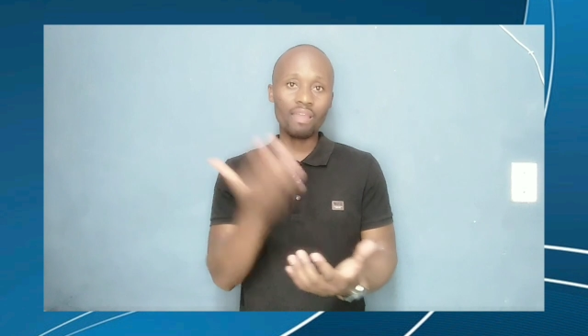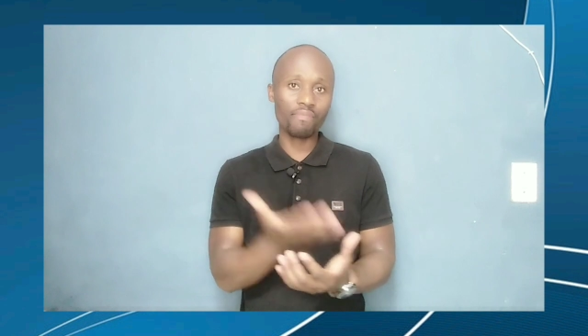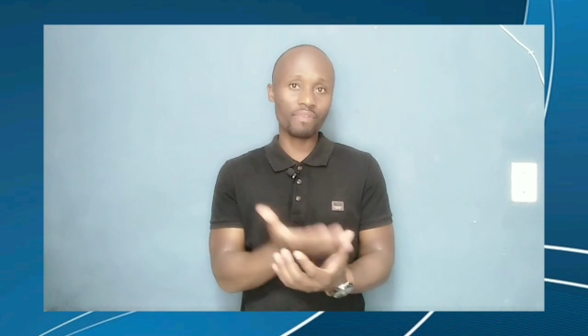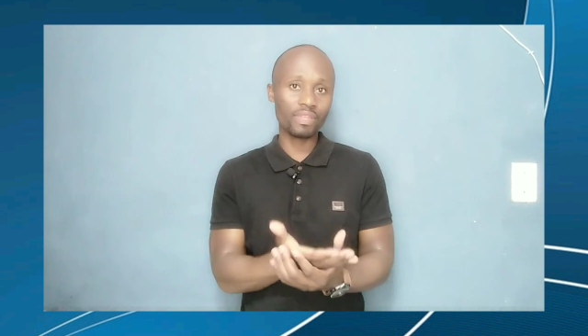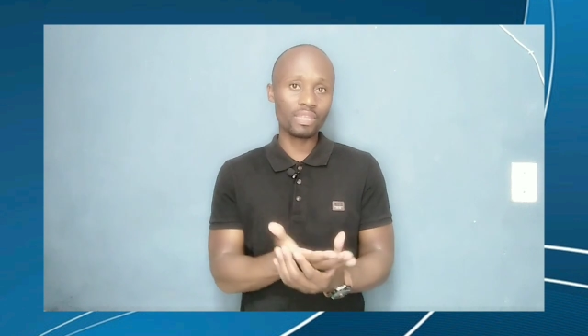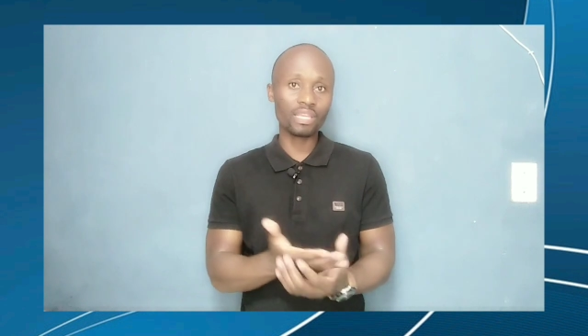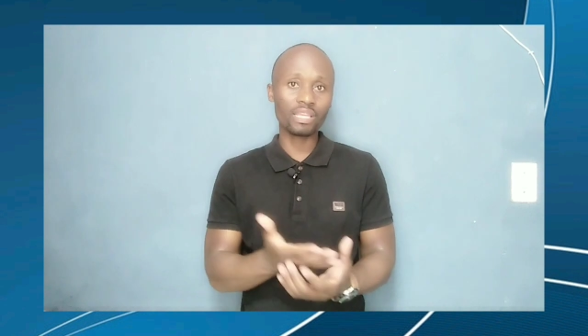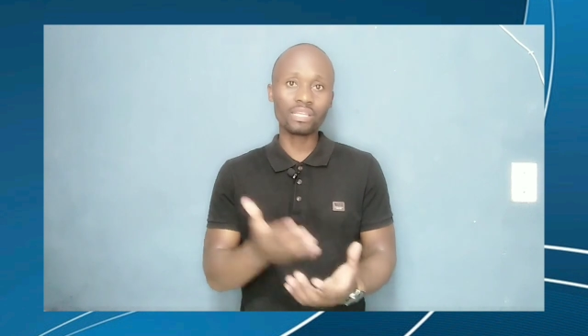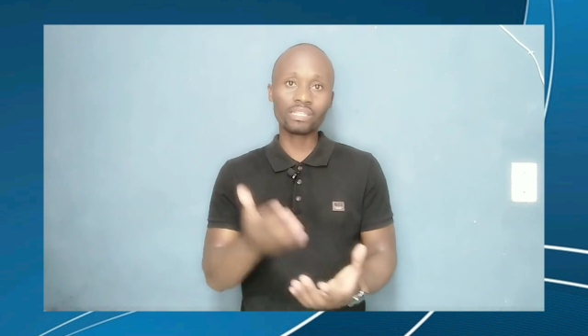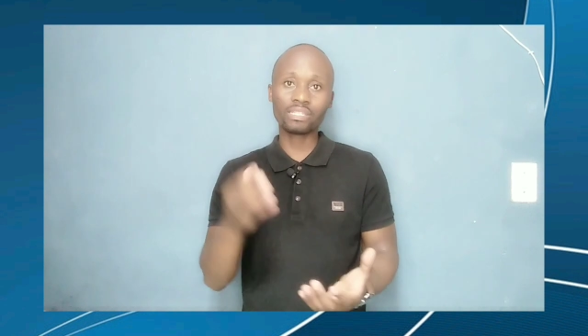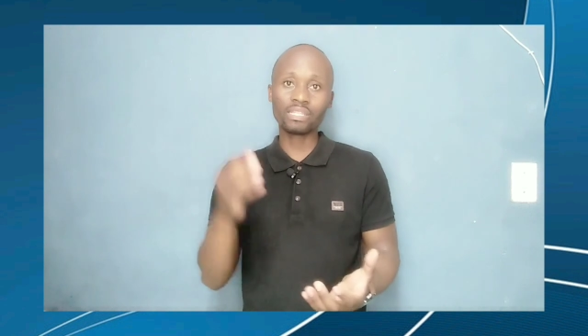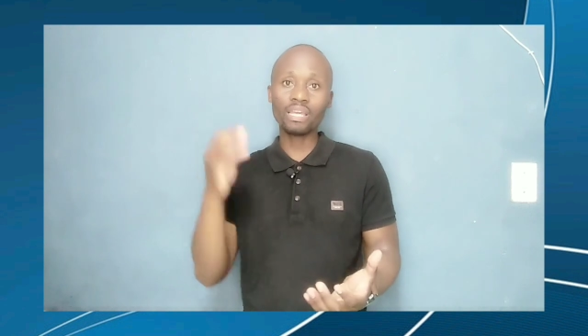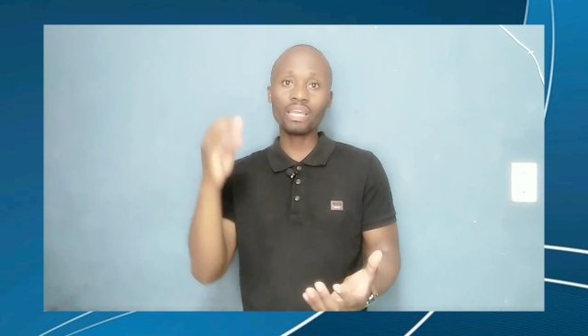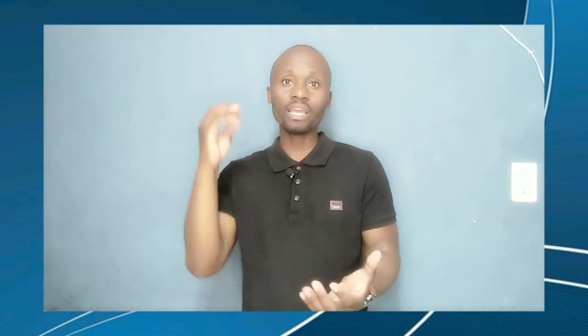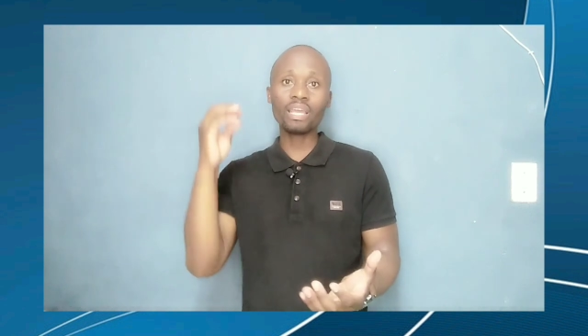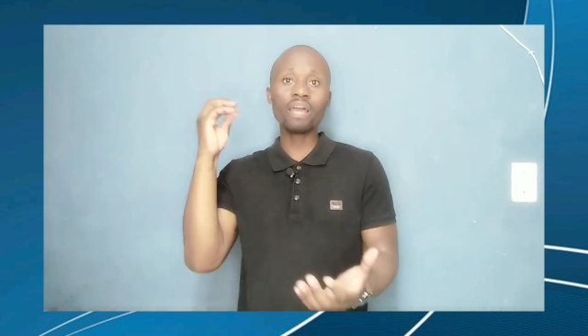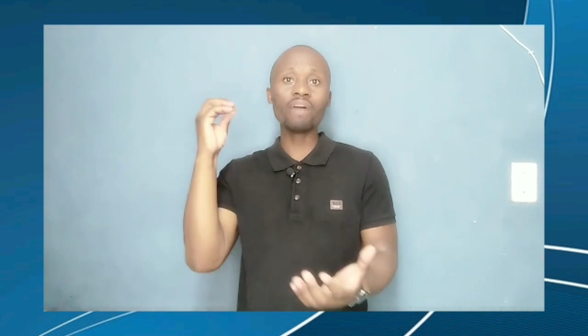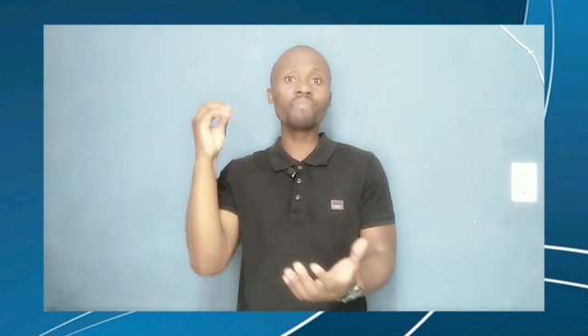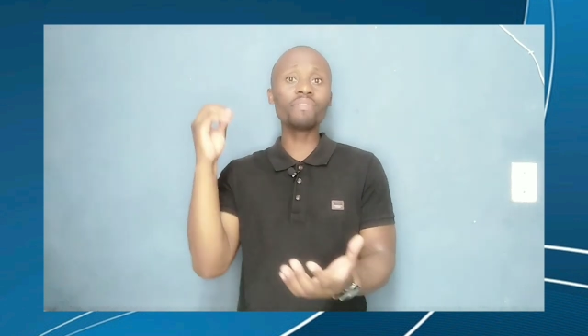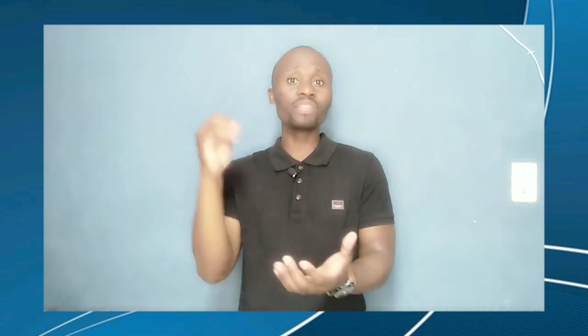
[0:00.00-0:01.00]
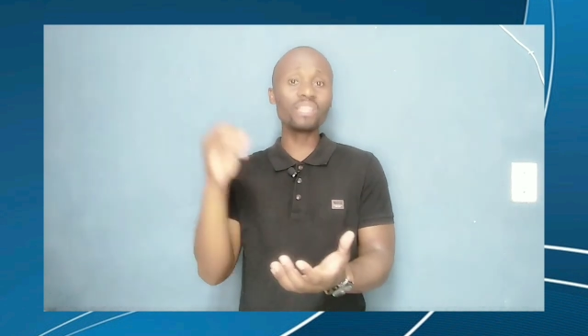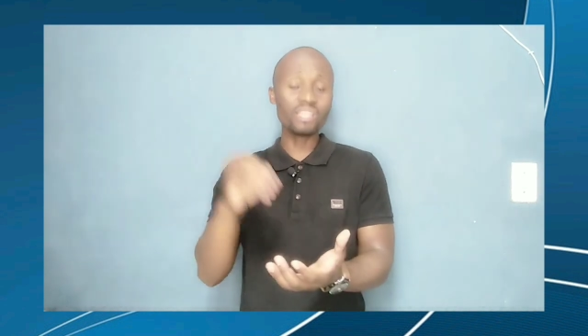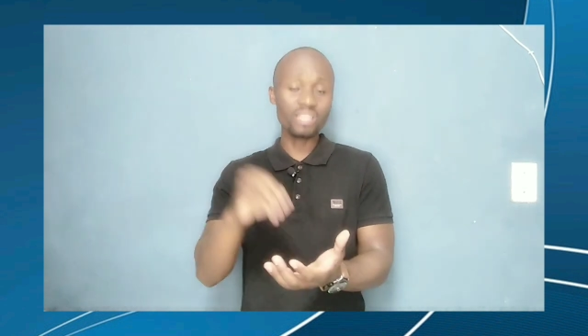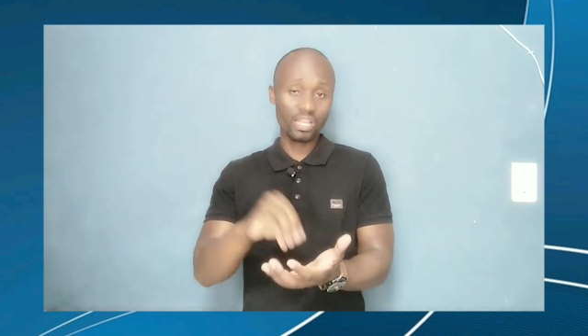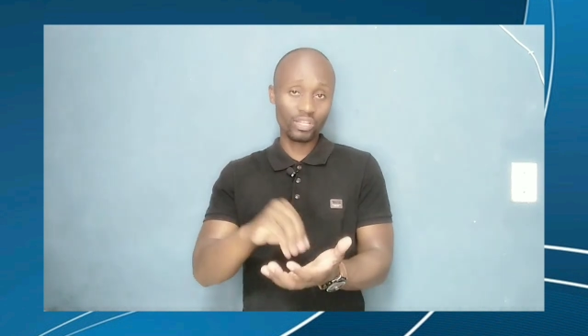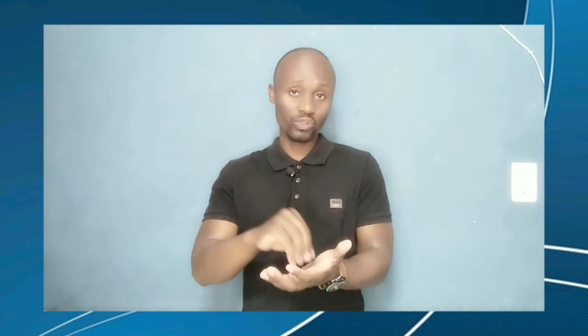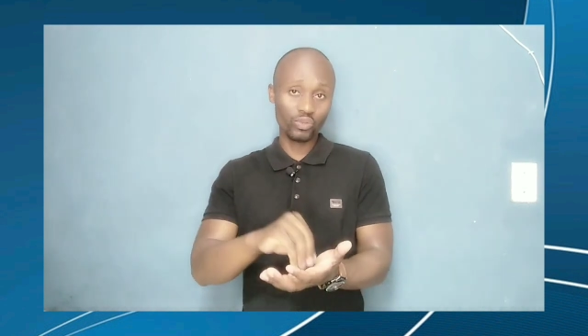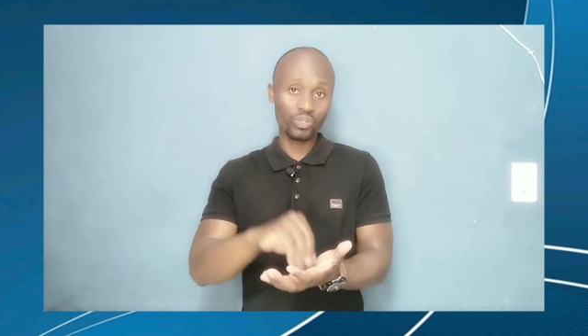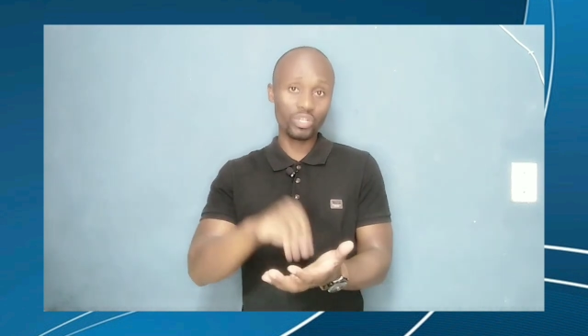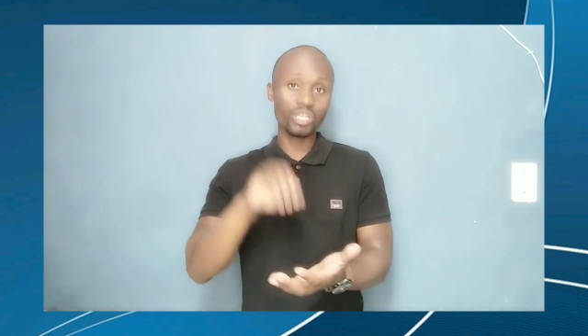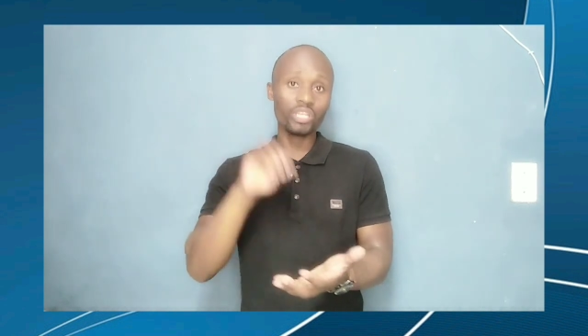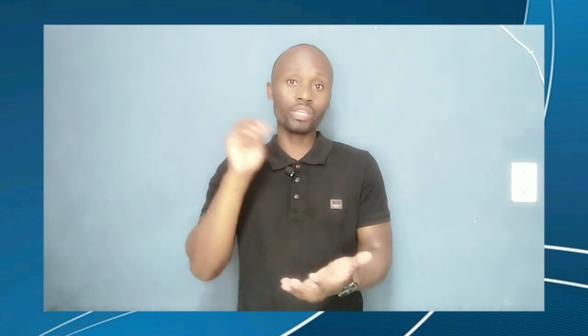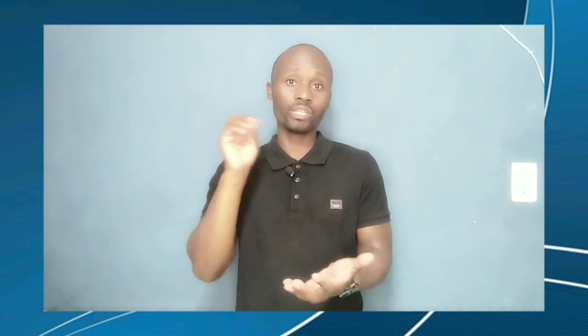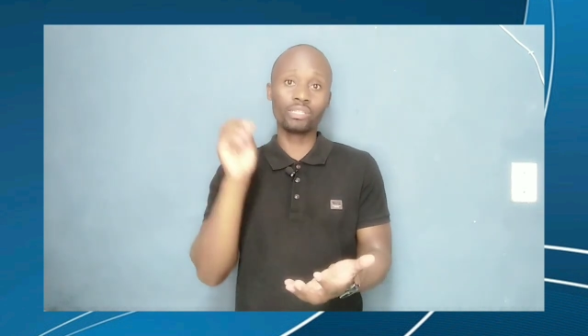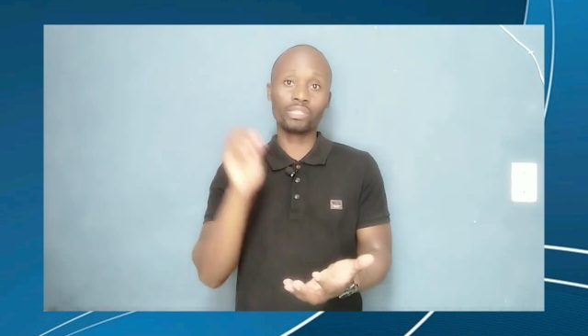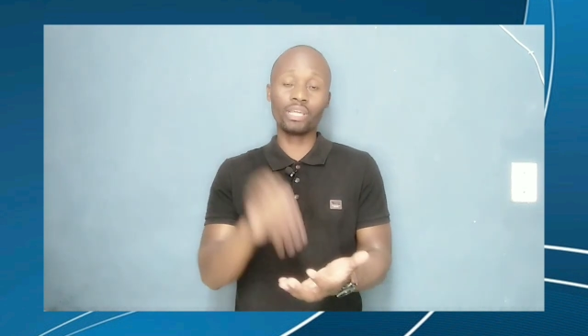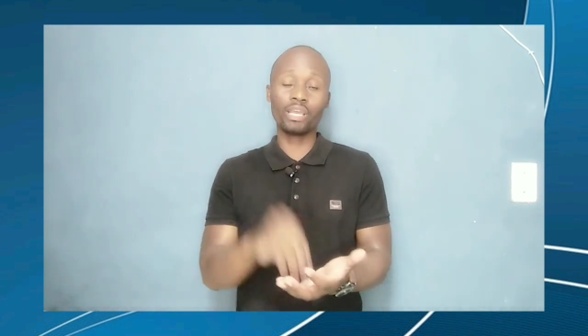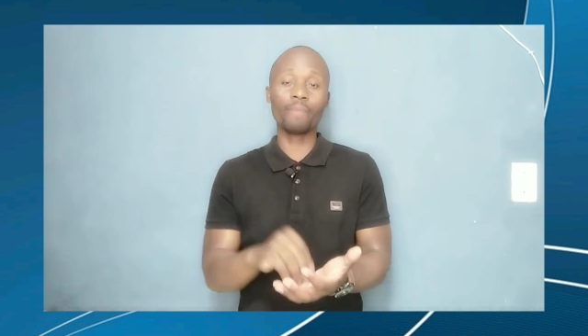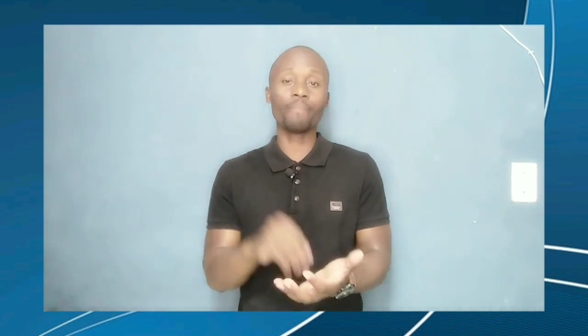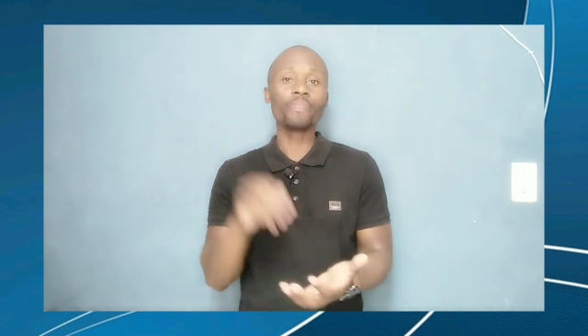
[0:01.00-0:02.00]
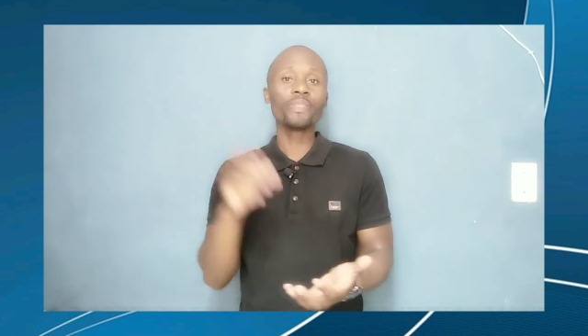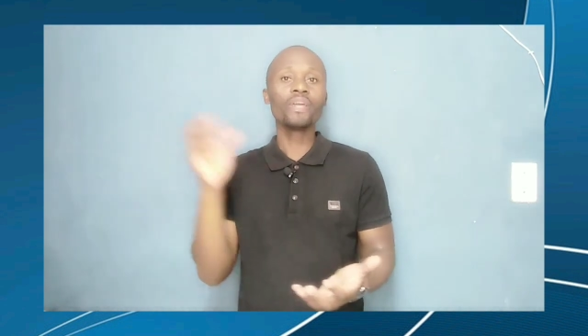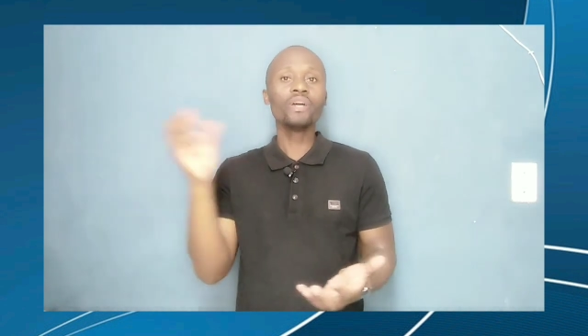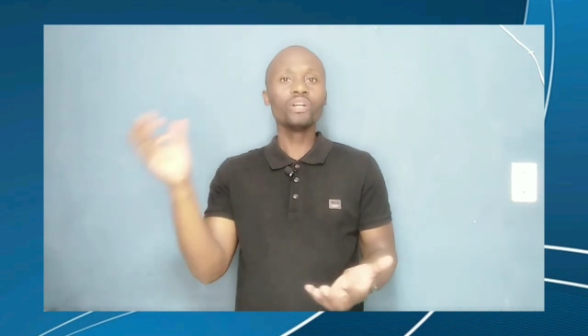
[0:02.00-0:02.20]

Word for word: everything is there, everything that you need is there.